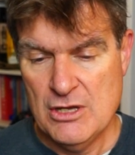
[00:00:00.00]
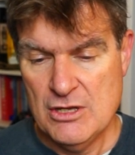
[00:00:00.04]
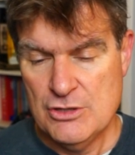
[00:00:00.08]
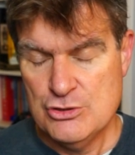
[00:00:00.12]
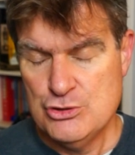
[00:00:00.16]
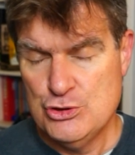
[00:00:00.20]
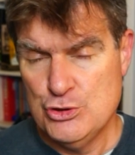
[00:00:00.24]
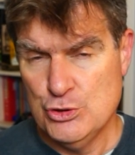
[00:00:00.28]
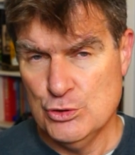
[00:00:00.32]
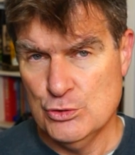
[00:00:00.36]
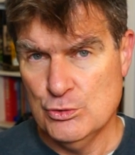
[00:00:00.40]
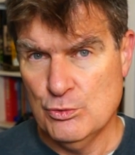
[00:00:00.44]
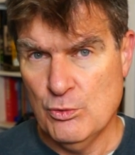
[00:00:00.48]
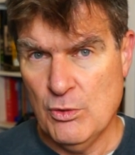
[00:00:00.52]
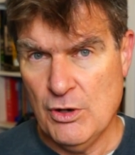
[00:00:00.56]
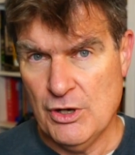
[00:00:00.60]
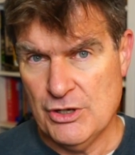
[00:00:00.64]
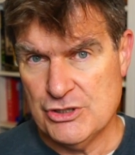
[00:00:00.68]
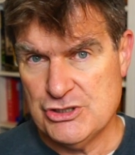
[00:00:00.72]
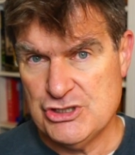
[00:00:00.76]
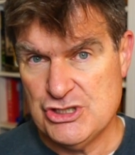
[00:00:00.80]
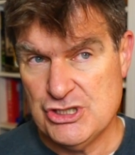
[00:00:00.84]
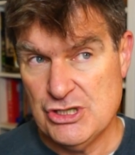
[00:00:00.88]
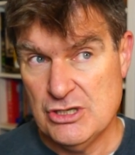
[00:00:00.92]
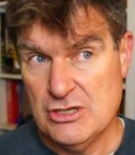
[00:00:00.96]
tool
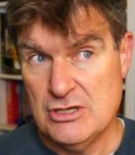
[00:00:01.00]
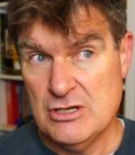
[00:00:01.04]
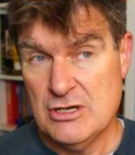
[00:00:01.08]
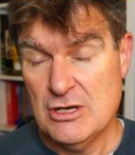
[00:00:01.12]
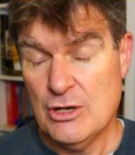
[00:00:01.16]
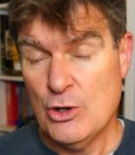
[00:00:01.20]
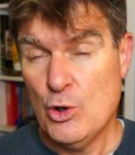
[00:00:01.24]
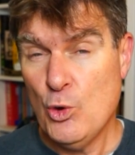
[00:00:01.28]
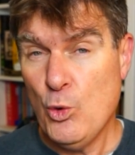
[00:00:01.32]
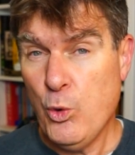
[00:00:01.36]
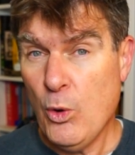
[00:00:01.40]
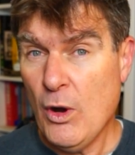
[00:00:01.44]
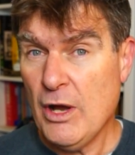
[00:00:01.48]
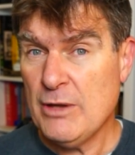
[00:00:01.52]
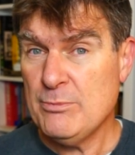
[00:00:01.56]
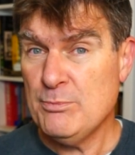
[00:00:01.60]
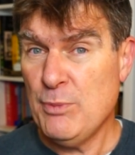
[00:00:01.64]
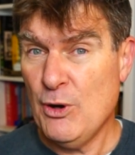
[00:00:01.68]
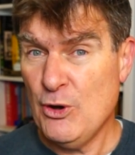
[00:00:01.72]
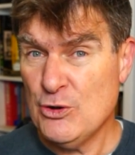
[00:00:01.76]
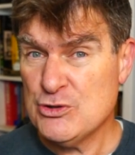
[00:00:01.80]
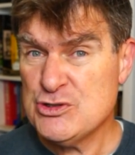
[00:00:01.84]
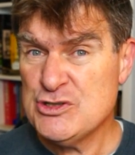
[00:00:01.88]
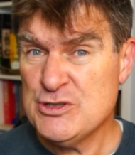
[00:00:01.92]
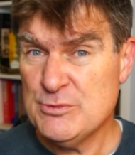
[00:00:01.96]
watch? Quite
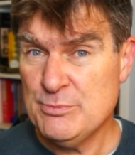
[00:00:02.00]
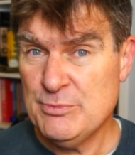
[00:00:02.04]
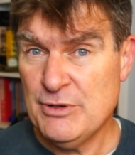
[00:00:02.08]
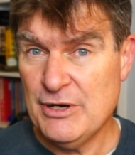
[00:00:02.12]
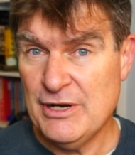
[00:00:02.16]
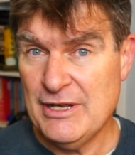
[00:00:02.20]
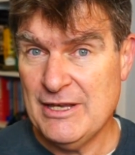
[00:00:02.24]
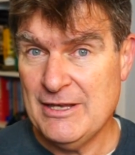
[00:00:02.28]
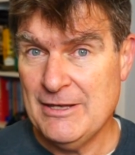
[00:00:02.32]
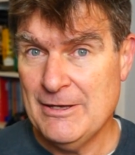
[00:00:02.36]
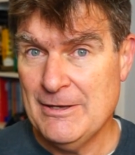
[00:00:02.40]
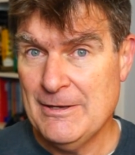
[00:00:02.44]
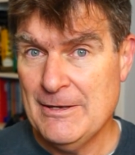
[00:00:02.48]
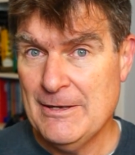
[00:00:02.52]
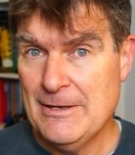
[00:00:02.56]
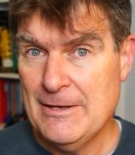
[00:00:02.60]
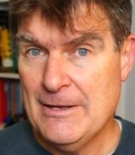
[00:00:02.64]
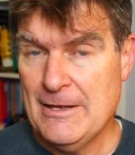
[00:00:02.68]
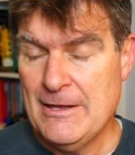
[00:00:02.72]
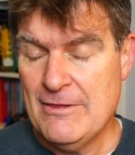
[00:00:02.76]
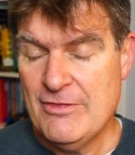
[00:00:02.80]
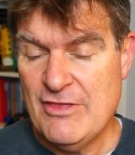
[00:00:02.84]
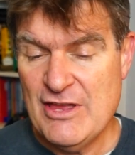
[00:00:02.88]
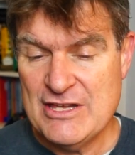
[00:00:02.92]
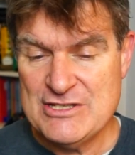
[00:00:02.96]
possibly.
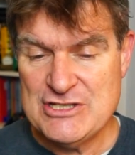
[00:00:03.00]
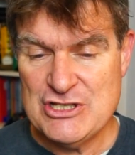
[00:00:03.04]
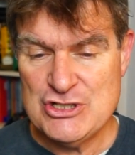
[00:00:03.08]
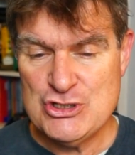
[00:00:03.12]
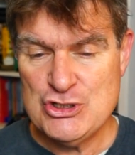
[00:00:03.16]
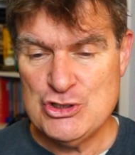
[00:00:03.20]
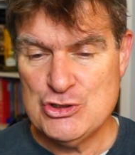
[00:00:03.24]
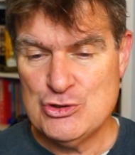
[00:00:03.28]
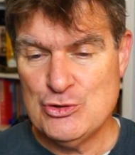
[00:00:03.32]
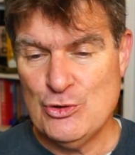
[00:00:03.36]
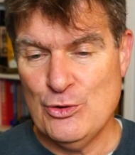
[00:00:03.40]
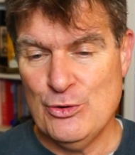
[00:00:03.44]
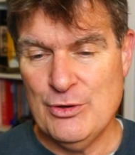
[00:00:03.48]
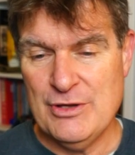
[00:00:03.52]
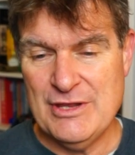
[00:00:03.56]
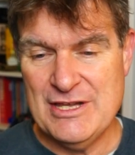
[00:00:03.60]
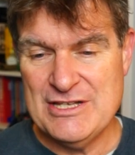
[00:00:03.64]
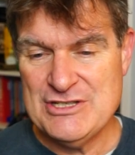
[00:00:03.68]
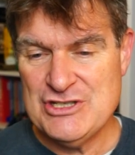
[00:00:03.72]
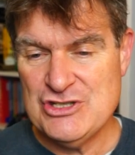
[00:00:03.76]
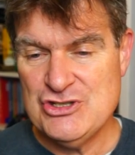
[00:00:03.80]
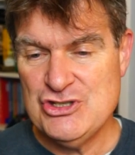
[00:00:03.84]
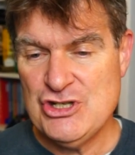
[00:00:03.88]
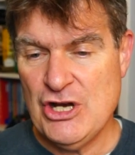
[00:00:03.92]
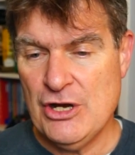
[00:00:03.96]
There's
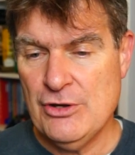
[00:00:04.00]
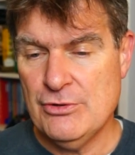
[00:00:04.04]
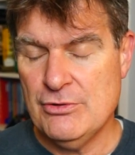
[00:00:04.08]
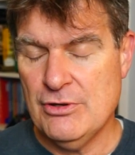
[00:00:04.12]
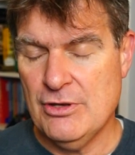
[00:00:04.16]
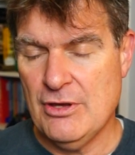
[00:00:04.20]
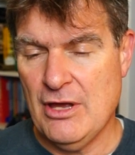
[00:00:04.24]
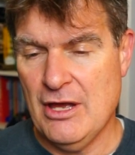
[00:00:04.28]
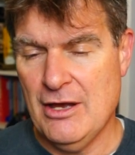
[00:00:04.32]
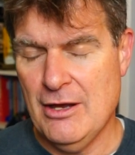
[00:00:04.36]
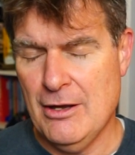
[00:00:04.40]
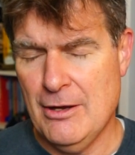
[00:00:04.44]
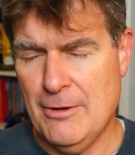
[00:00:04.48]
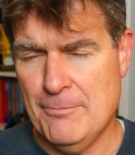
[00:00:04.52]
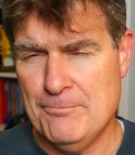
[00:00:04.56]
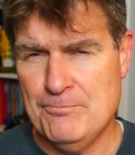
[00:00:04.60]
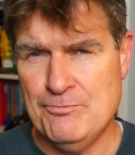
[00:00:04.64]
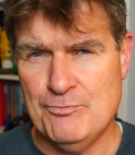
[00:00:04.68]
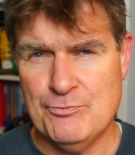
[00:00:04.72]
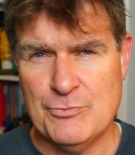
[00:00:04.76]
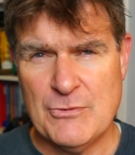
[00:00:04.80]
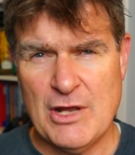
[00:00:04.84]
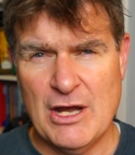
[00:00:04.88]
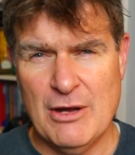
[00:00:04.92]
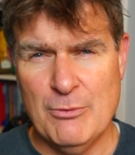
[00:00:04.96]
a joke. I
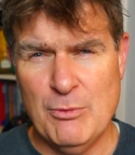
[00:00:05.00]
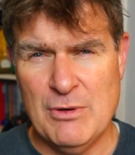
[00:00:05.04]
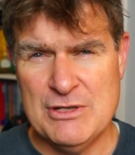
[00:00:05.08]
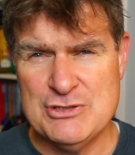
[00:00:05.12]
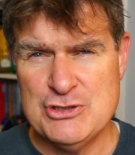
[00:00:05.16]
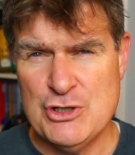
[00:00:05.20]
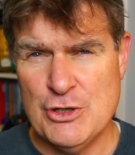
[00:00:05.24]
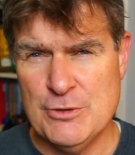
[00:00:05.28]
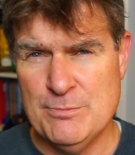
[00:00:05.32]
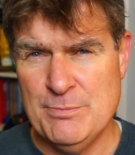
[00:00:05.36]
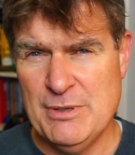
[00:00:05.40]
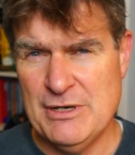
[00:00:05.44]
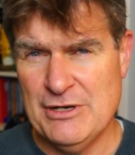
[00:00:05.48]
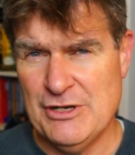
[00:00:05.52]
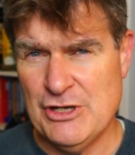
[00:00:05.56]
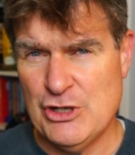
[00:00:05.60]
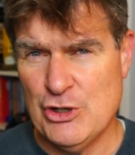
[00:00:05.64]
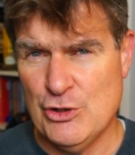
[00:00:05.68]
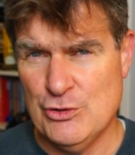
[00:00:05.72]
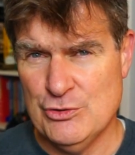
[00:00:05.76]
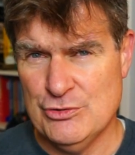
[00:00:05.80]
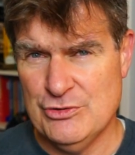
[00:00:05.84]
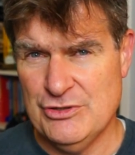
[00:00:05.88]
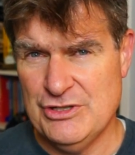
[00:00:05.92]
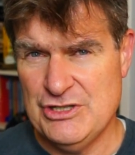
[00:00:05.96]
once heard Billy
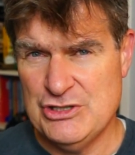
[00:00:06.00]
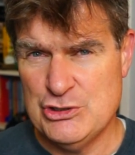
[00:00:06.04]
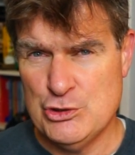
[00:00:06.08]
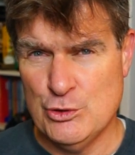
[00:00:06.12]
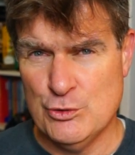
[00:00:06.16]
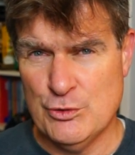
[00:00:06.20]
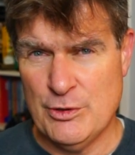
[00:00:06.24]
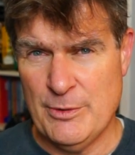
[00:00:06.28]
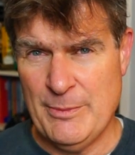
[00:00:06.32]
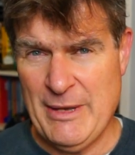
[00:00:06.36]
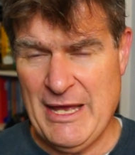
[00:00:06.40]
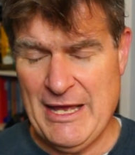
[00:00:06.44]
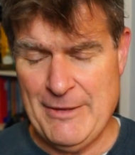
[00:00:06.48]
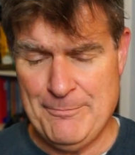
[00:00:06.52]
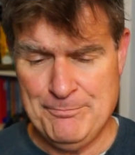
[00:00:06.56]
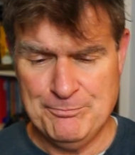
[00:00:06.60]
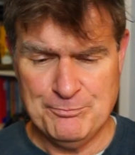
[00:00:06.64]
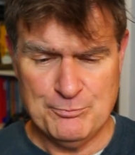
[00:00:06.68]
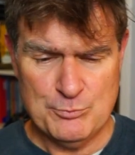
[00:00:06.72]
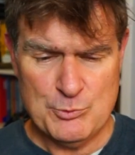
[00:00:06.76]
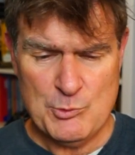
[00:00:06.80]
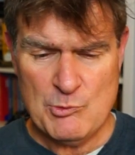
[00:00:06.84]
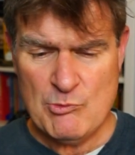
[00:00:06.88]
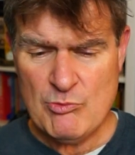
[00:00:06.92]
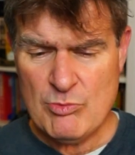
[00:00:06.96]
Connolly talk about
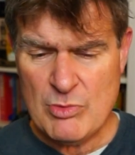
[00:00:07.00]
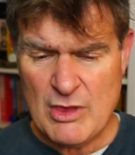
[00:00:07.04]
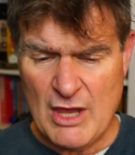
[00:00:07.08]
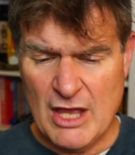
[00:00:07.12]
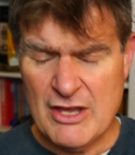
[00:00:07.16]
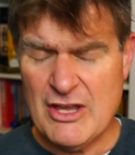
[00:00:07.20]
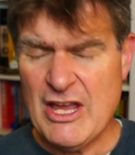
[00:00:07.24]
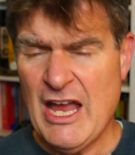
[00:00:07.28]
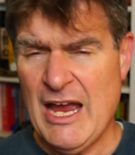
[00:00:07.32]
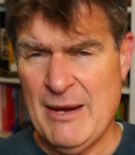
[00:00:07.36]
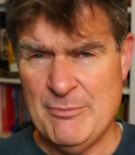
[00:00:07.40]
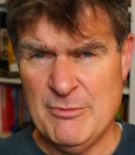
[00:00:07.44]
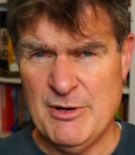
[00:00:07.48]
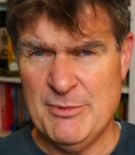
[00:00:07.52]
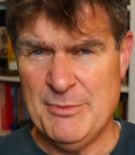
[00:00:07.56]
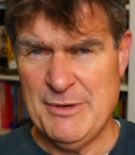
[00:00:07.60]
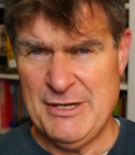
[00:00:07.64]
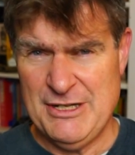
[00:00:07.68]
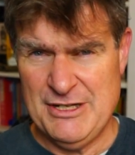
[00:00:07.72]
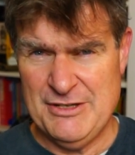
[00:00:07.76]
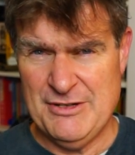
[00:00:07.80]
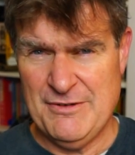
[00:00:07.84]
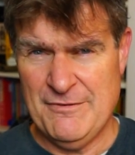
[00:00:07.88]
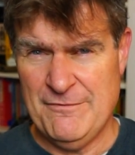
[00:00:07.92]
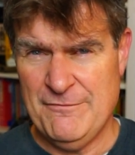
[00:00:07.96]
a
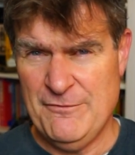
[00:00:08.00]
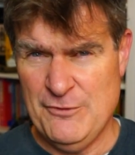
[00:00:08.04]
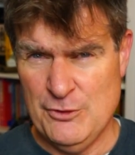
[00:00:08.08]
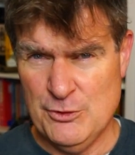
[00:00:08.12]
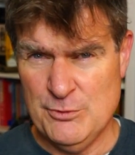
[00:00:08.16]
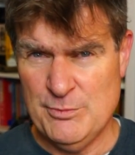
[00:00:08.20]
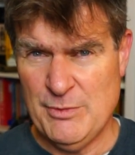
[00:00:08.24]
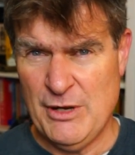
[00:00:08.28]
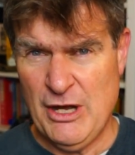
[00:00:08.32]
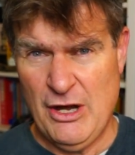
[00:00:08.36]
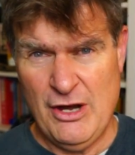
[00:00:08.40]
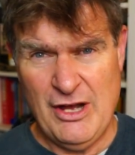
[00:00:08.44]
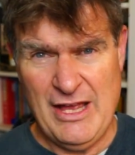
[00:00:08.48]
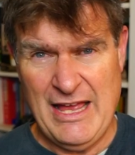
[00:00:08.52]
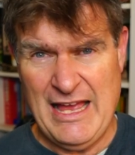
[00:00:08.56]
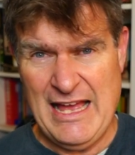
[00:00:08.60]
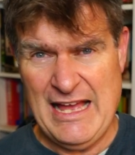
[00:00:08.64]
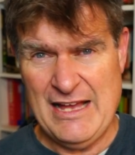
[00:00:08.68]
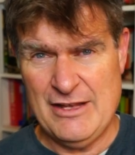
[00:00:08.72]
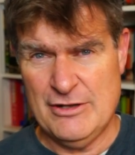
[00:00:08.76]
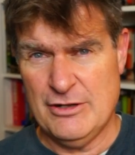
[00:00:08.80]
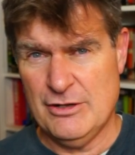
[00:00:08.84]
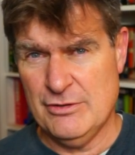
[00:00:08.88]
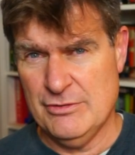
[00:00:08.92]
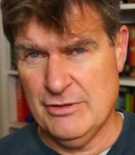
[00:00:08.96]
cameraman and a film guy
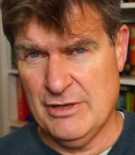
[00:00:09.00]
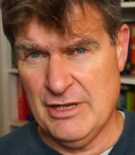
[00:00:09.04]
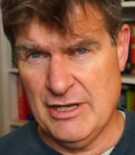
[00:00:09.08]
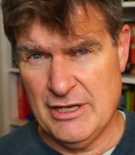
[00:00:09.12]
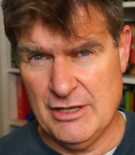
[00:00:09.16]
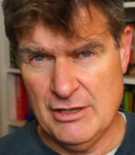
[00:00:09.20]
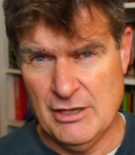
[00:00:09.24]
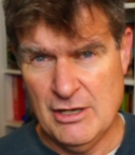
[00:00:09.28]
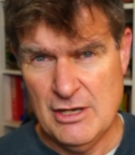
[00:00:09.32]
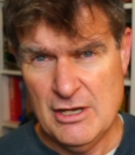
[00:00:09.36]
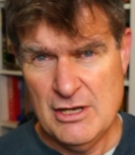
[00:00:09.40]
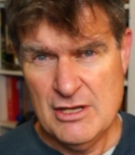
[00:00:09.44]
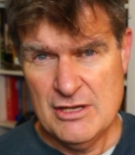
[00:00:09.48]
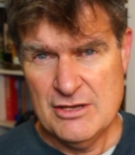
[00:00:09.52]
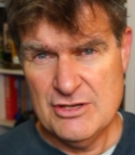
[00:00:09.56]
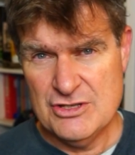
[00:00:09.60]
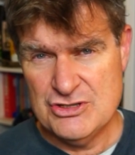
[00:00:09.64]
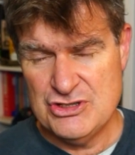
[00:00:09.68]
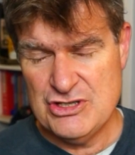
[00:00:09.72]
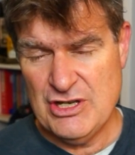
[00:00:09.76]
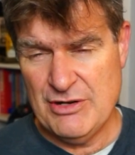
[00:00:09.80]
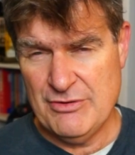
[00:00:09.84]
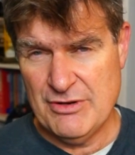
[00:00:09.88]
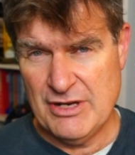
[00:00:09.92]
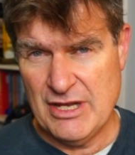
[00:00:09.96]
out on the
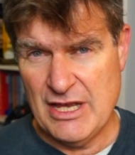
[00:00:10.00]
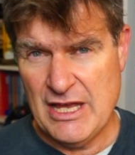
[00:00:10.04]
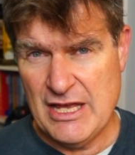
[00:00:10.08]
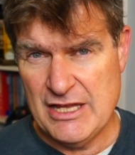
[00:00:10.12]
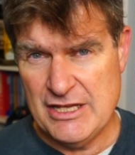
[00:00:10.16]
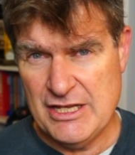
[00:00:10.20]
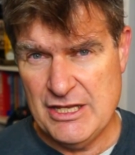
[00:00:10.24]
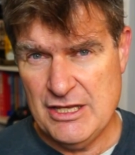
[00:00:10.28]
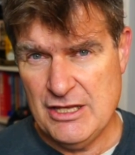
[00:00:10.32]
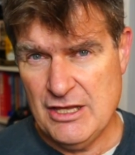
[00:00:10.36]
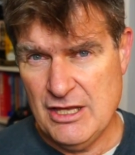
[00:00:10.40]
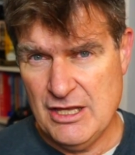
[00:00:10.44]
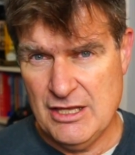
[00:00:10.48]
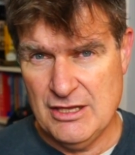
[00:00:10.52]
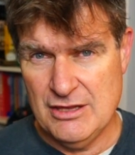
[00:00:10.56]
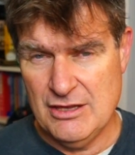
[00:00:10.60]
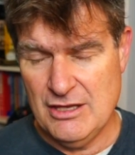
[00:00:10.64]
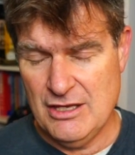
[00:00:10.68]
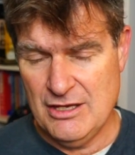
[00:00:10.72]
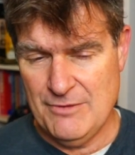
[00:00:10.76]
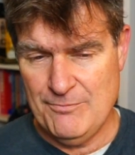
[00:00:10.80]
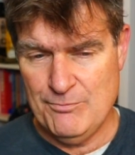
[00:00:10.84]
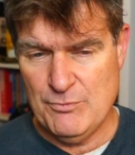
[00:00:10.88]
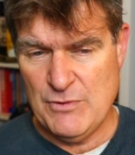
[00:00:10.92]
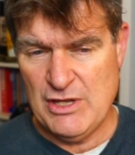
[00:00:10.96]
Serengeti
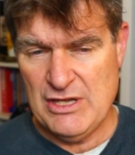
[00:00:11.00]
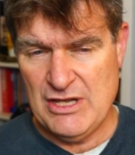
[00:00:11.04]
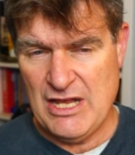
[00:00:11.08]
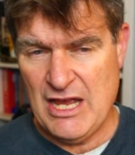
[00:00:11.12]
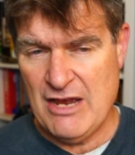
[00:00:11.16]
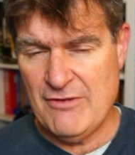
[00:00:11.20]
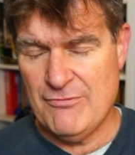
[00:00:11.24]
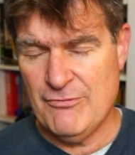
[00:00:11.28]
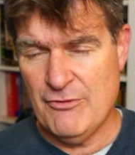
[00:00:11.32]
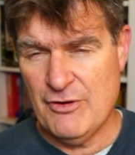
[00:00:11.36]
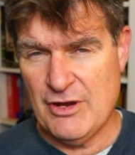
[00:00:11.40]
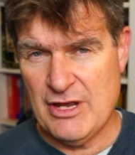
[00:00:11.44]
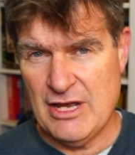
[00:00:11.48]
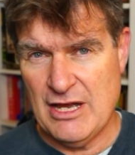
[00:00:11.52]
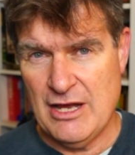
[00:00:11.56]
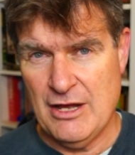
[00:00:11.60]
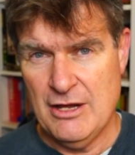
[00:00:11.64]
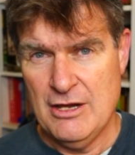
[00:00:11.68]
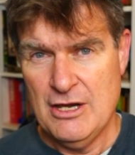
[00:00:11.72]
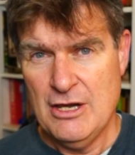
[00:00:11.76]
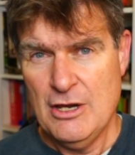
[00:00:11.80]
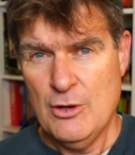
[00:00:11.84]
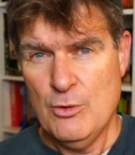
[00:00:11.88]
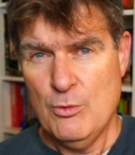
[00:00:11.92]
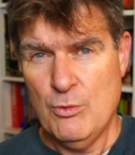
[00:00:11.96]
in Africa
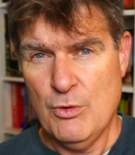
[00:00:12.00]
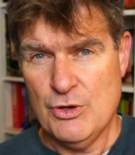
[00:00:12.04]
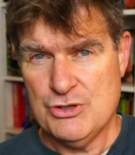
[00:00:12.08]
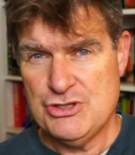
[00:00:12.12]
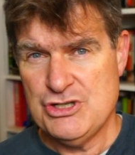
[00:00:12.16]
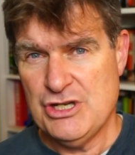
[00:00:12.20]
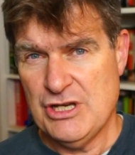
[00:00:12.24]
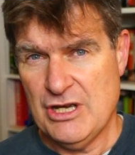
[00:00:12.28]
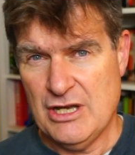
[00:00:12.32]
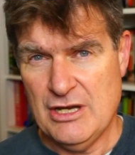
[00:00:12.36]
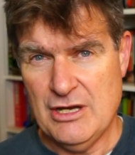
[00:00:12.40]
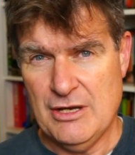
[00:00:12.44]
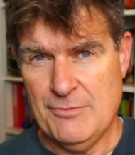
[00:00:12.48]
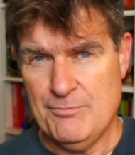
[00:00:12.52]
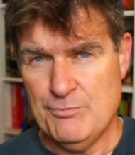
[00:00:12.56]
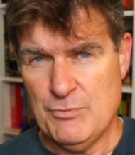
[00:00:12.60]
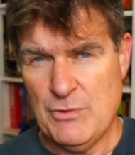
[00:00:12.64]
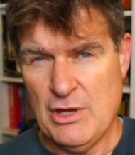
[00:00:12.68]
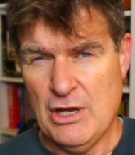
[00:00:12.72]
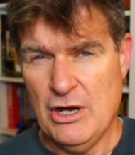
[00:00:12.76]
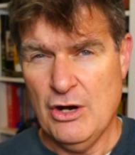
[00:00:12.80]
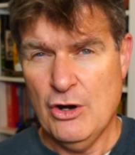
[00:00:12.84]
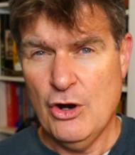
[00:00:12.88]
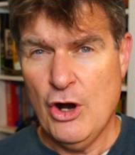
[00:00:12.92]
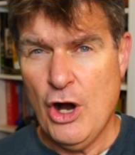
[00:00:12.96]
watching a
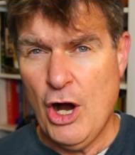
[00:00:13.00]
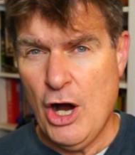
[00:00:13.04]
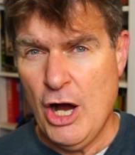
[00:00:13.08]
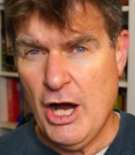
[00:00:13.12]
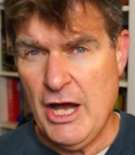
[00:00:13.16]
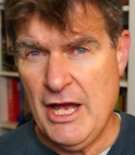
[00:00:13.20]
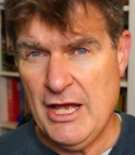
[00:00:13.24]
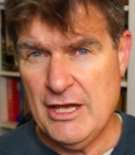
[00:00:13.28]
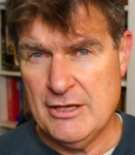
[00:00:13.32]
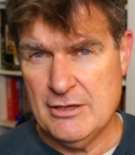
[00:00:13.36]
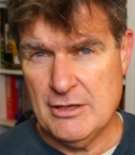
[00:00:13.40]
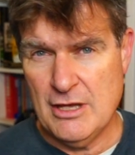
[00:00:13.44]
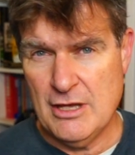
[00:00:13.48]
lion,